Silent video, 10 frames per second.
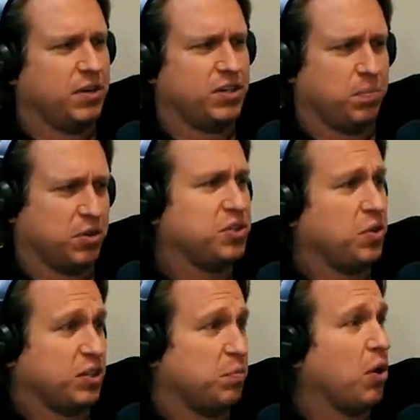It's a person
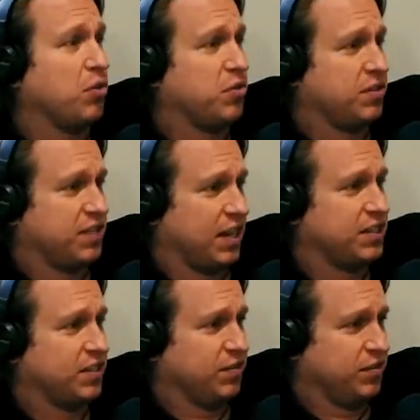who has both
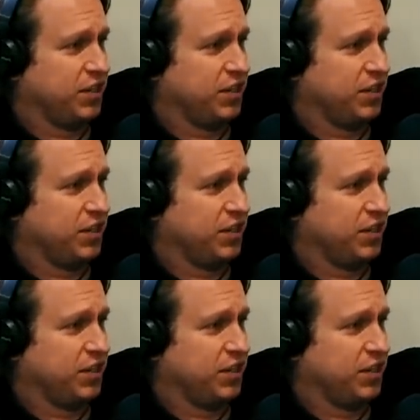sets of